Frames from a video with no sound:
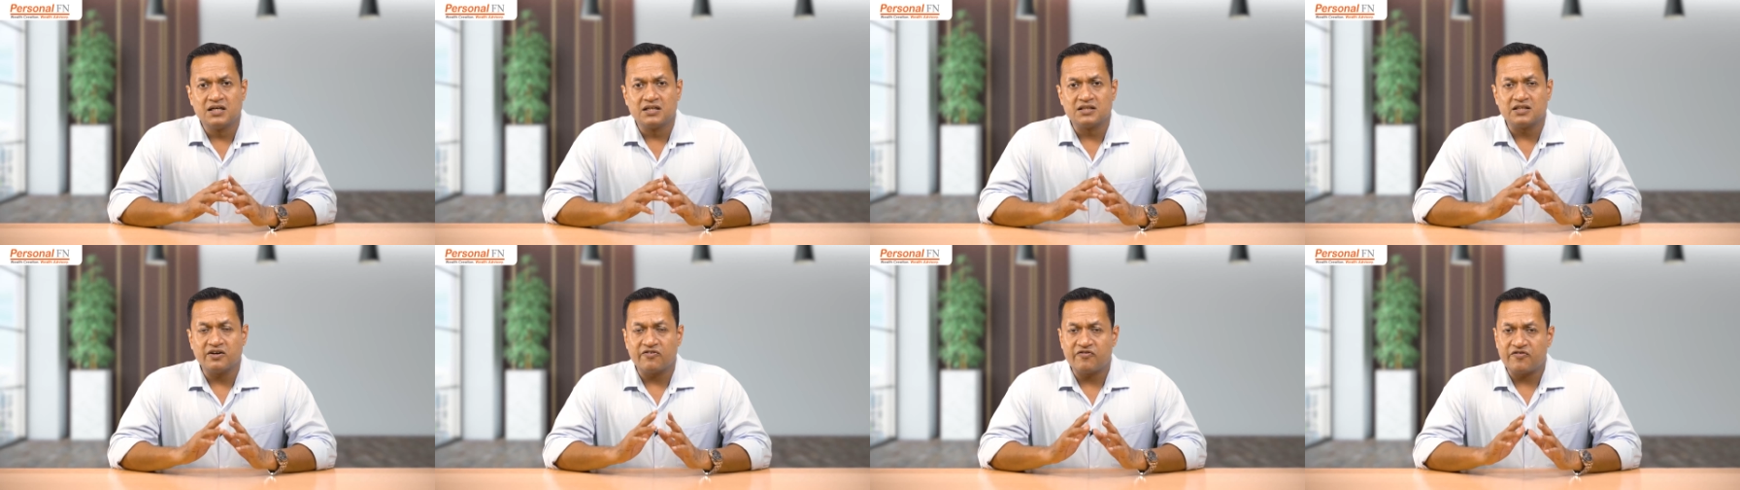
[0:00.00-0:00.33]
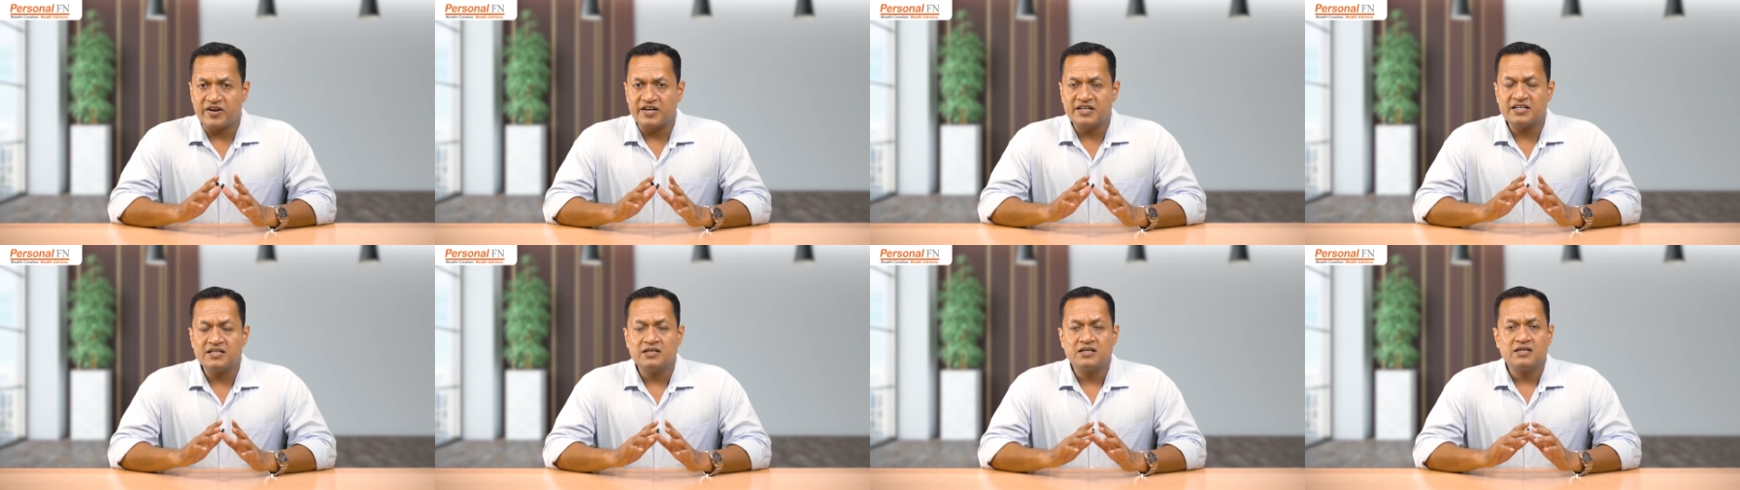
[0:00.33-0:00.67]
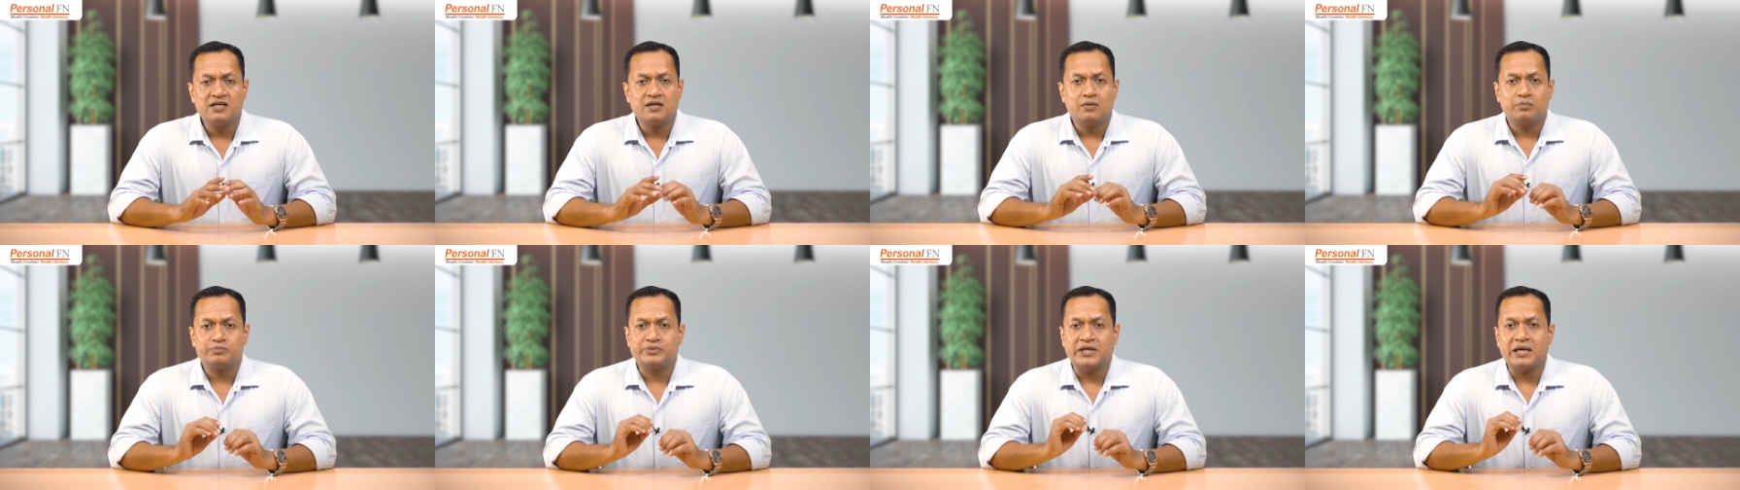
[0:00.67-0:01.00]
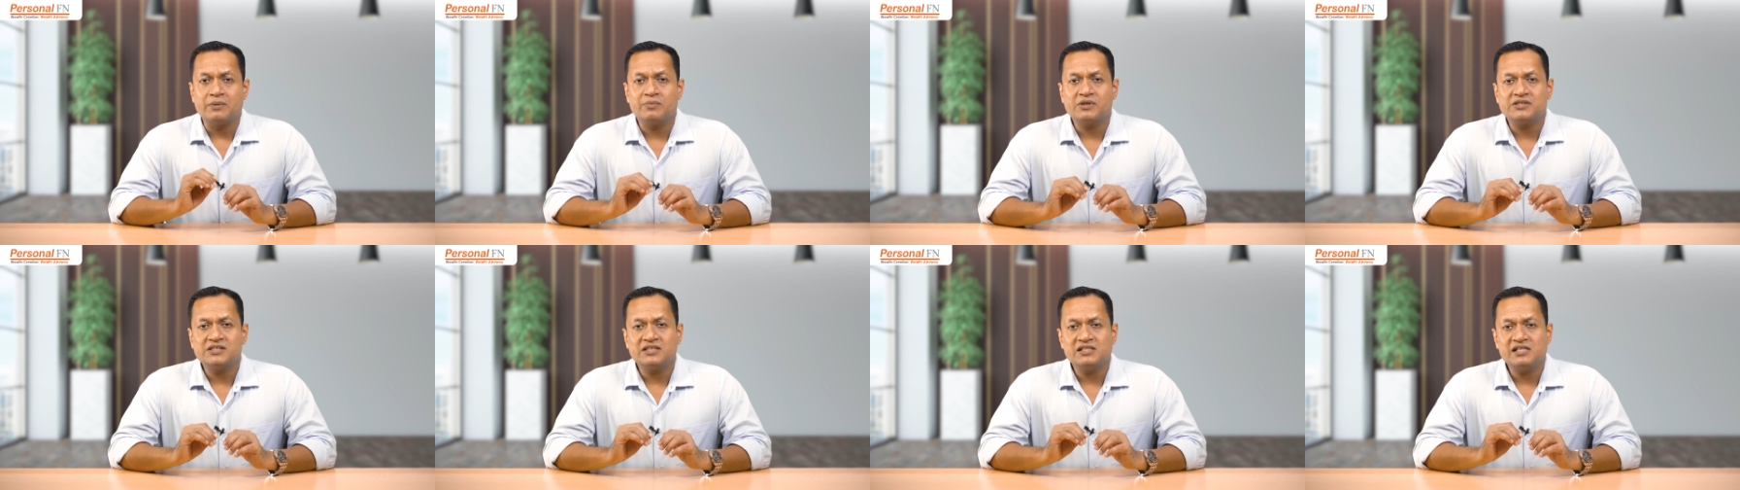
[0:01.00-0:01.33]
The fund
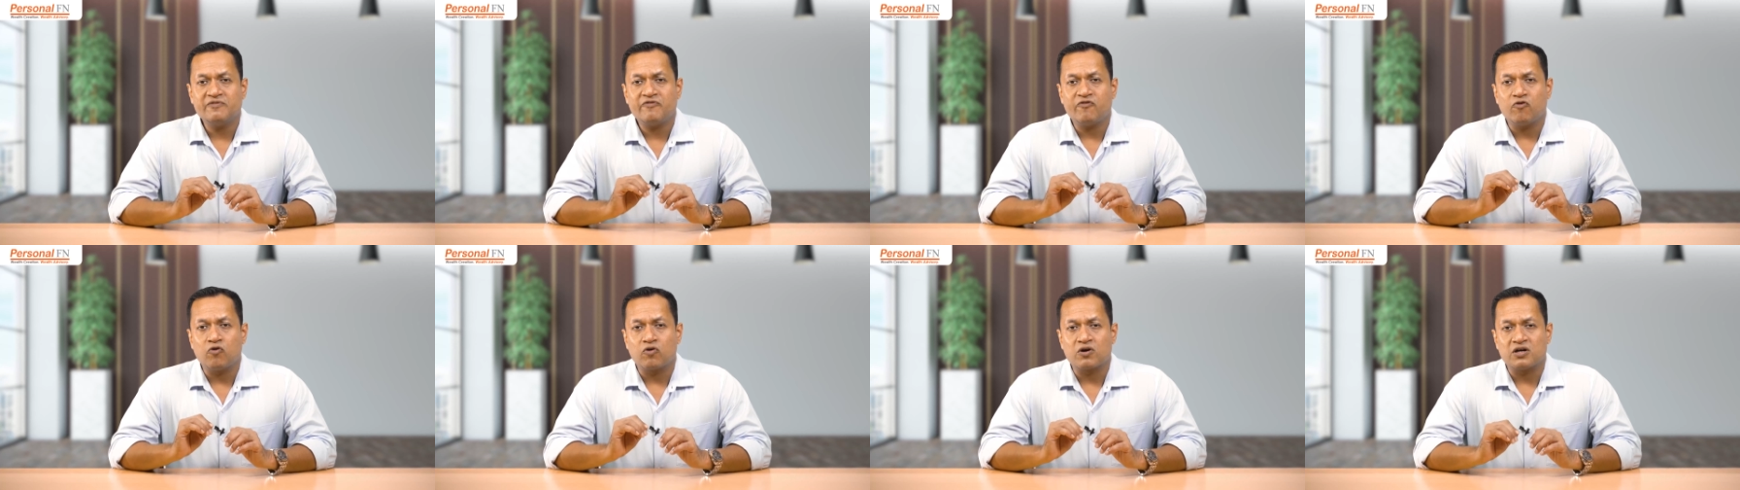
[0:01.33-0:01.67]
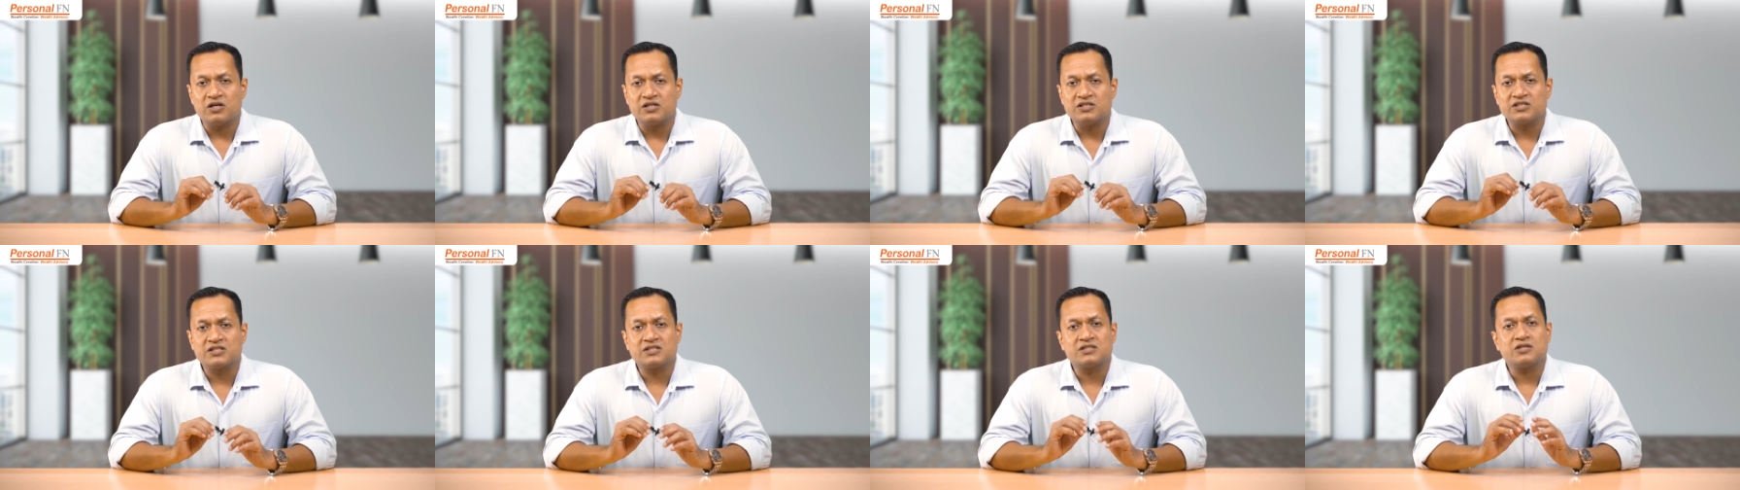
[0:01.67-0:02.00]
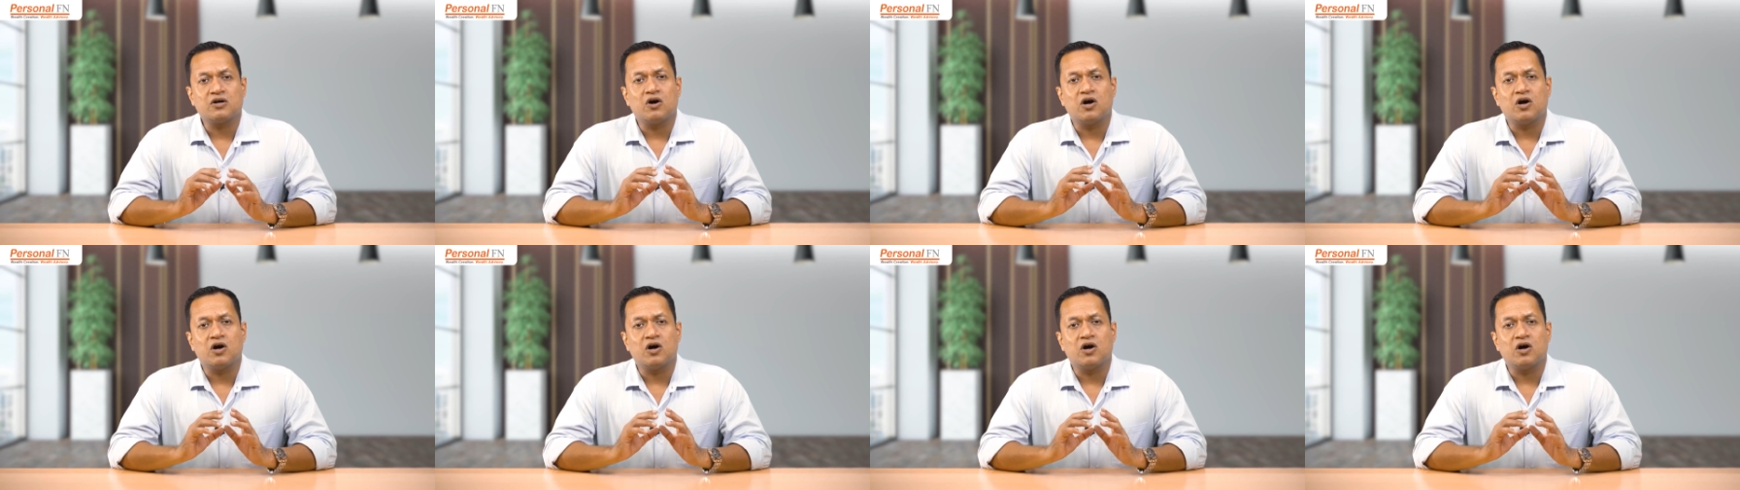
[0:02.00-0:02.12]
primarily focuses